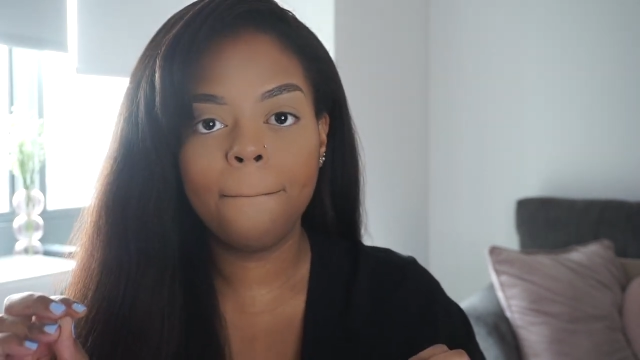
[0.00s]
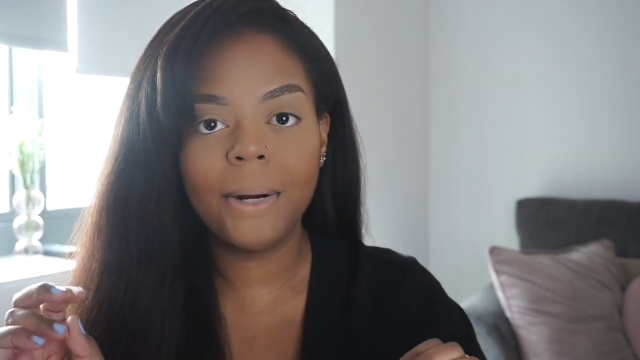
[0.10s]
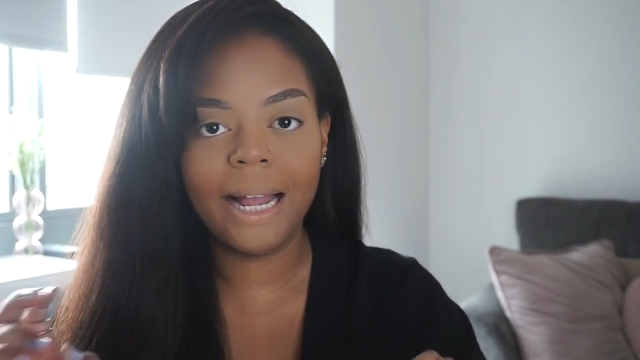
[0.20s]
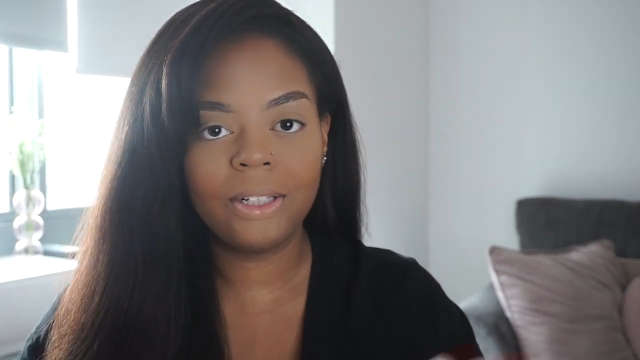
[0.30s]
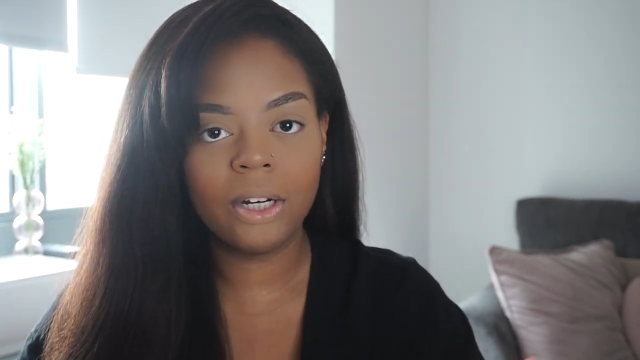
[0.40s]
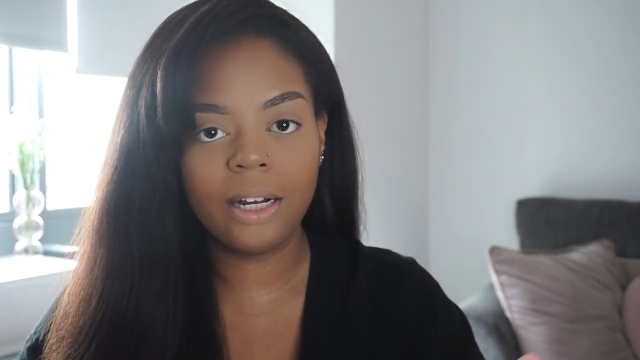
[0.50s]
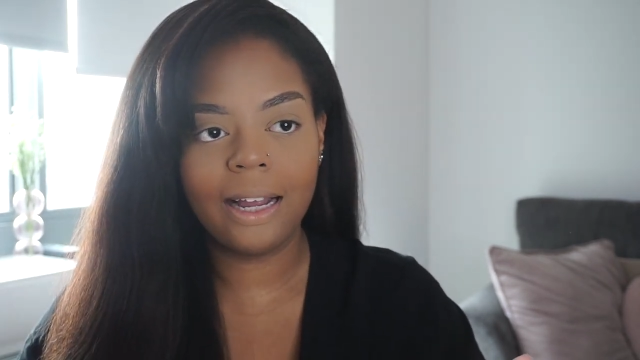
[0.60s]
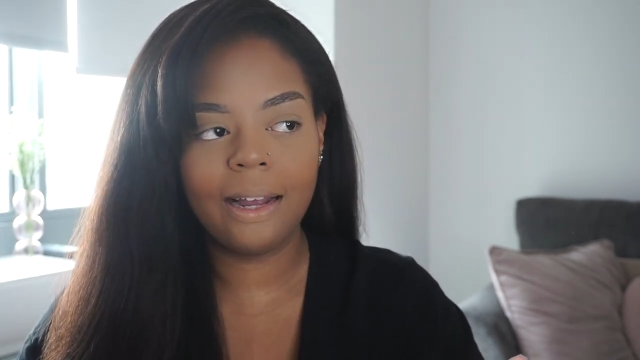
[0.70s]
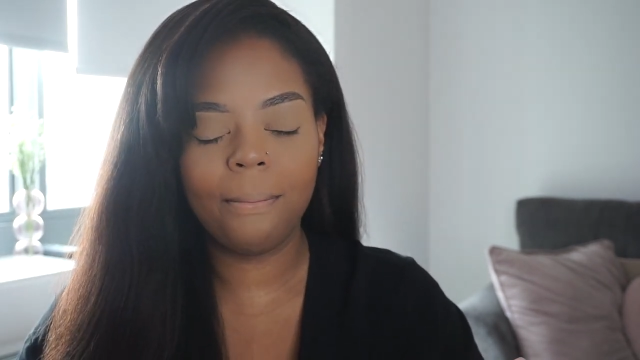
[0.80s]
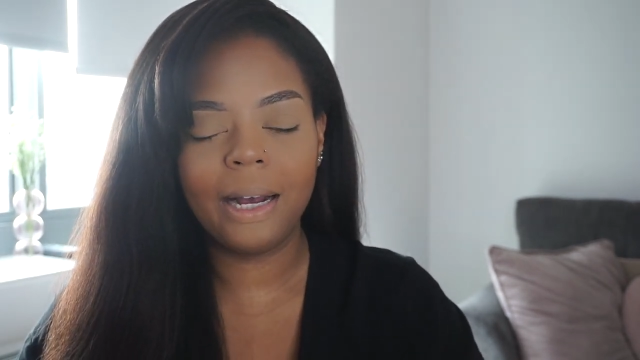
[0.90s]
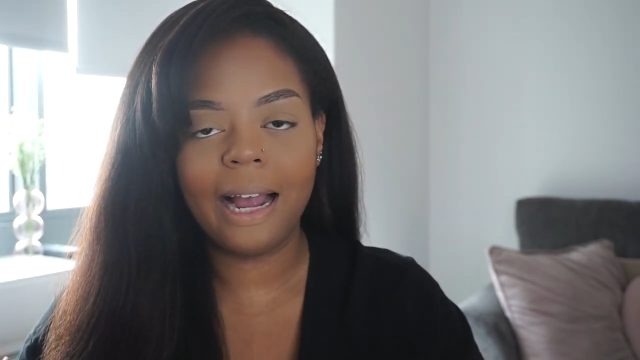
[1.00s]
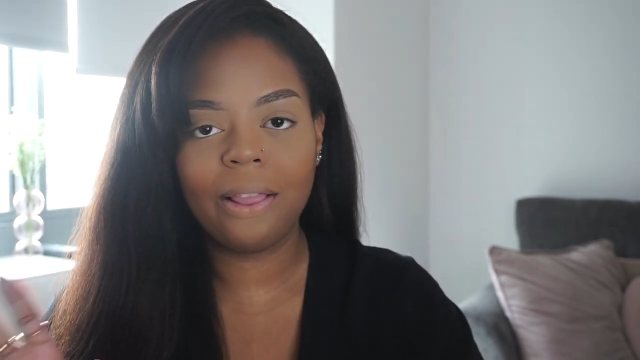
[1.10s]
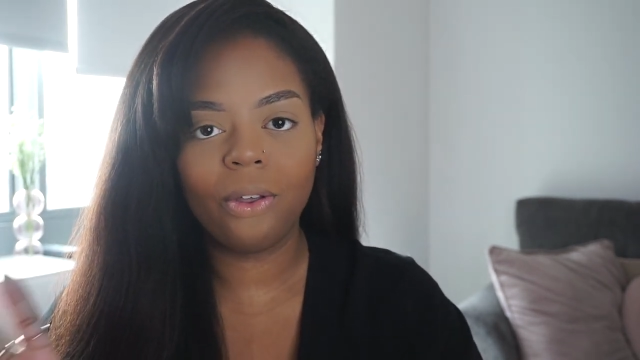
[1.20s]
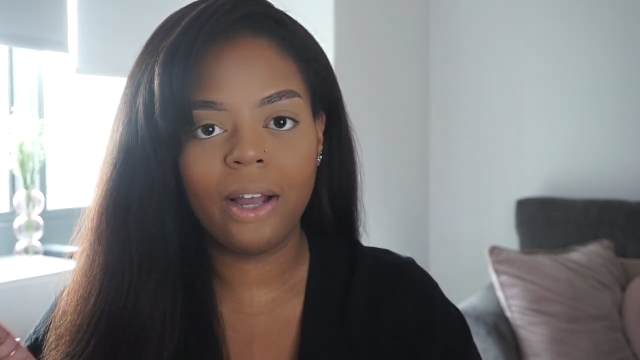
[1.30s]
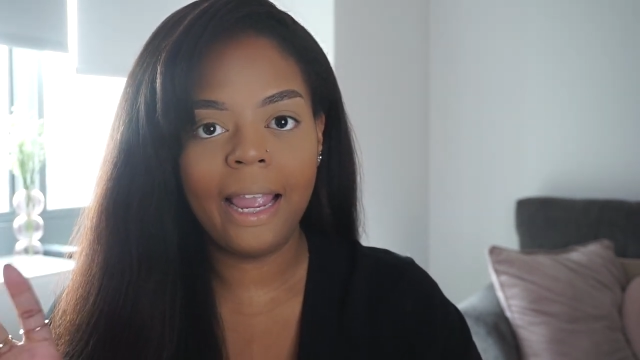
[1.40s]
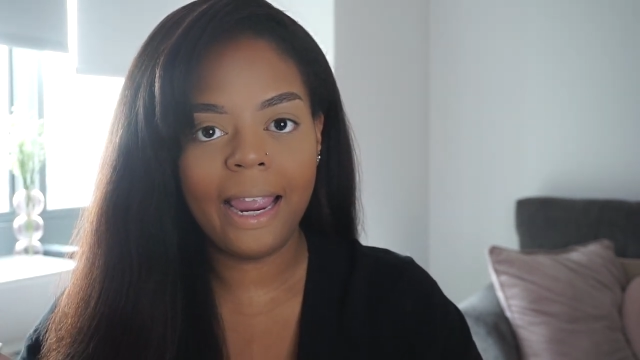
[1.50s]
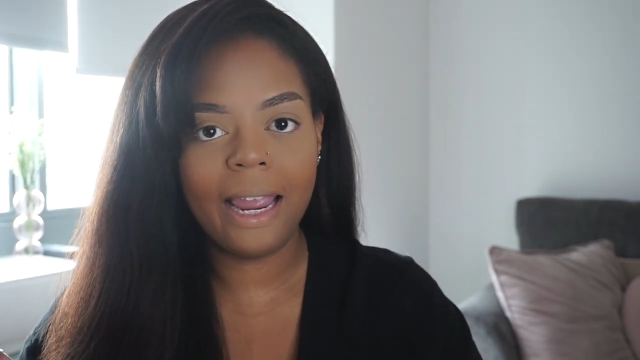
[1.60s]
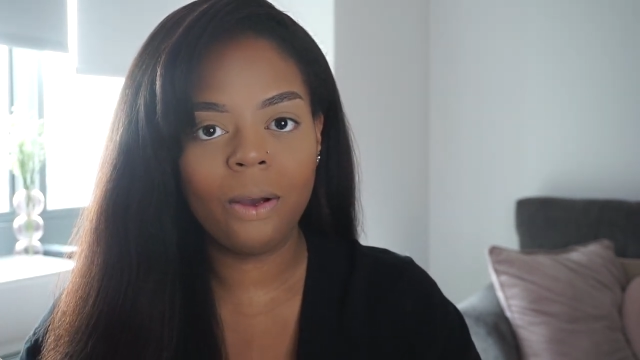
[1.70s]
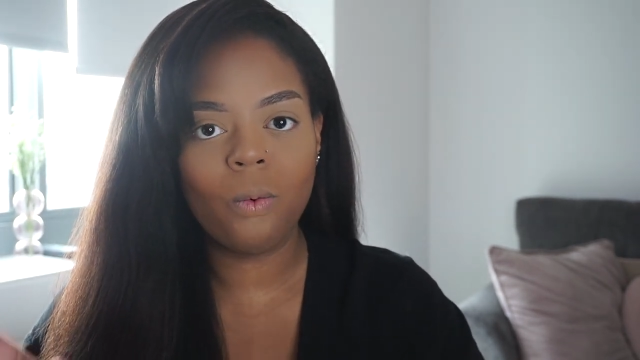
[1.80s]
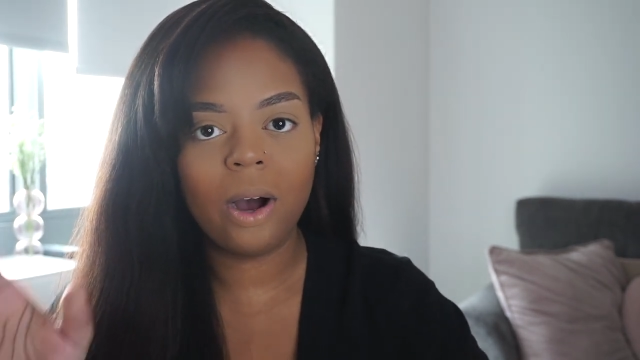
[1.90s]
But I thought,
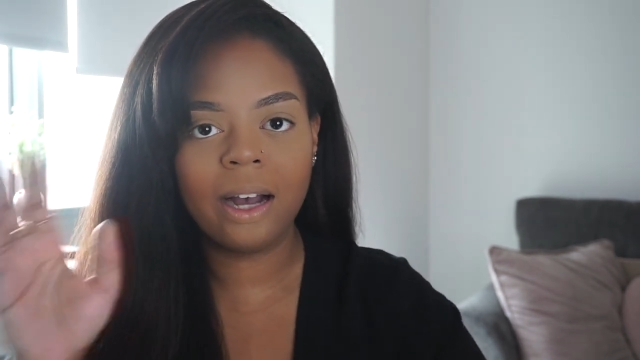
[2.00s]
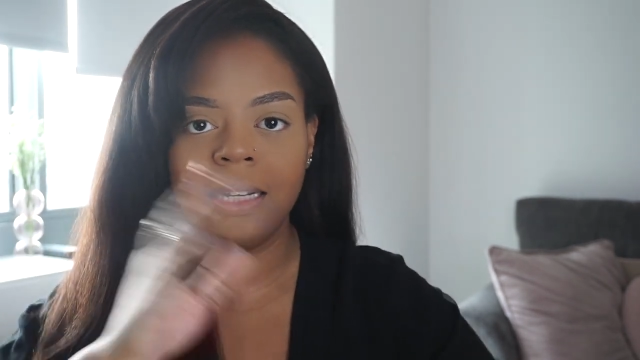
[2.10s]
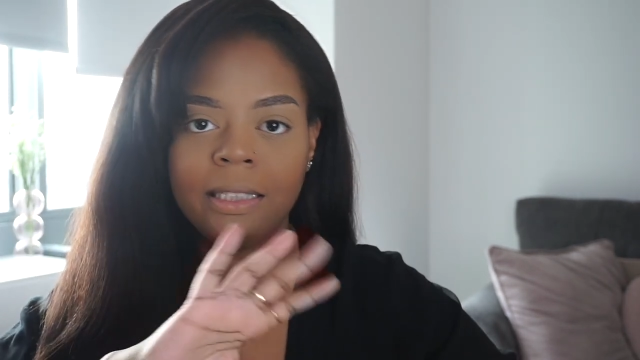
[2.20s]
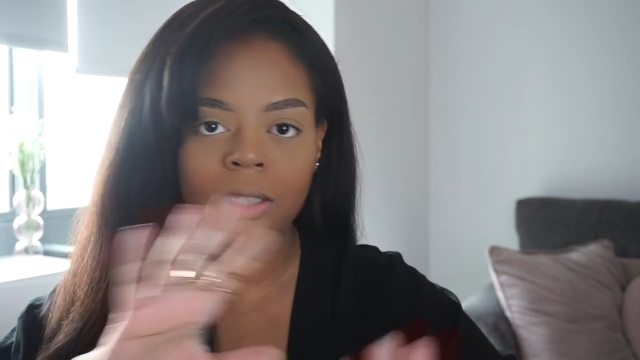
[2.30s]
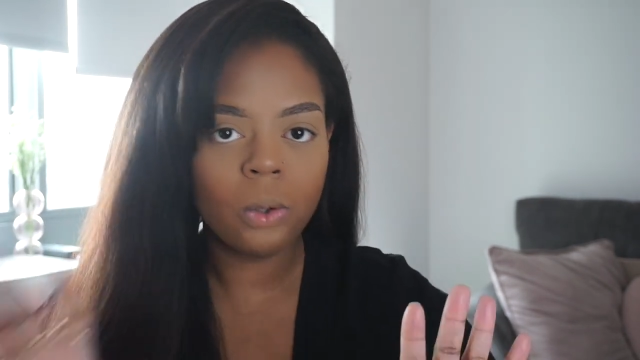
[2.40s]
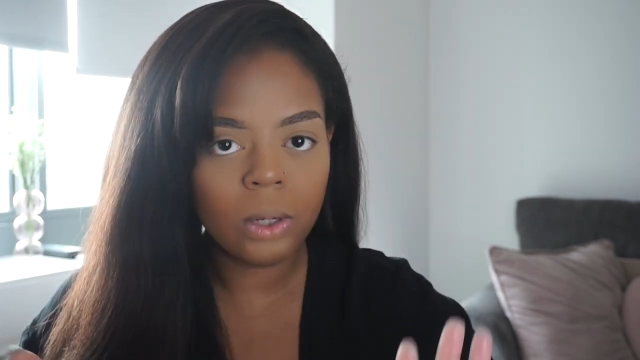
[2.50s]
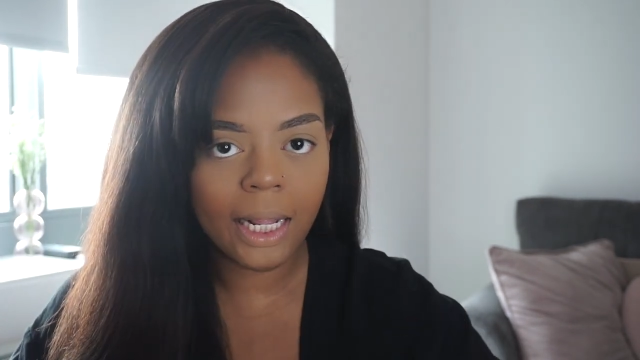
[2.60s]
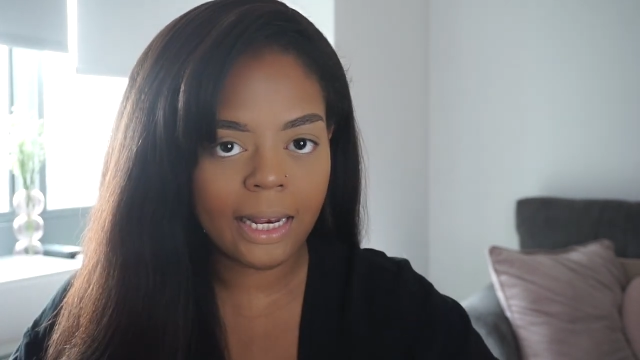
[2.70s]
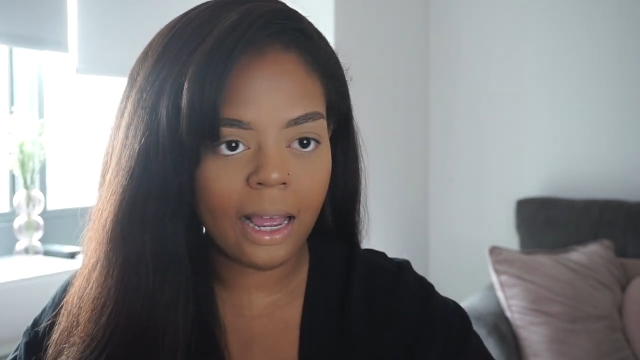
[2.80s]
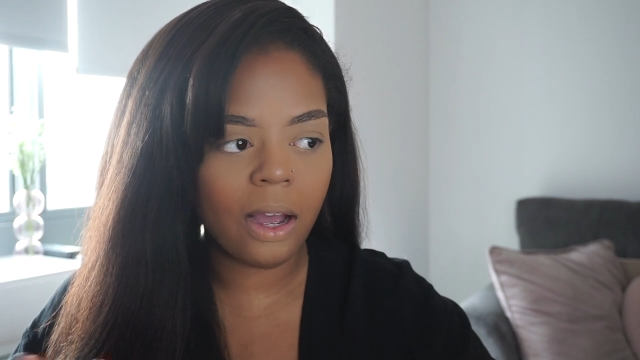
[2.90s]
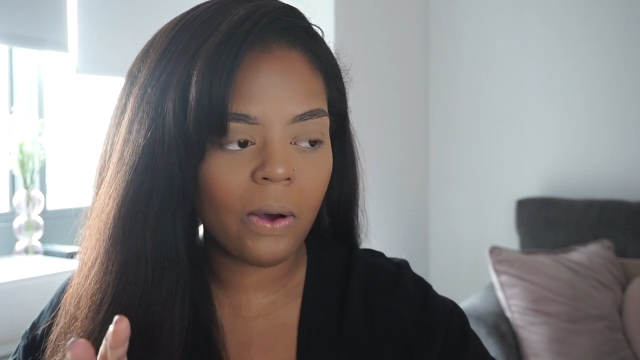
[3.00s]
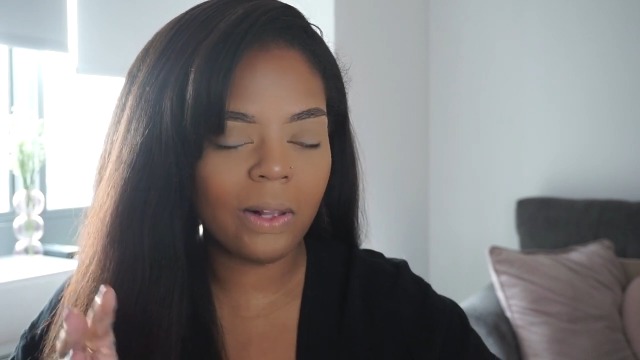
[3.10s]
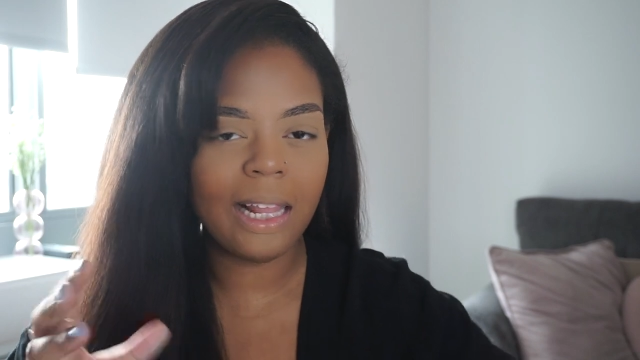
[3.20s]
hey, while it's cooling down,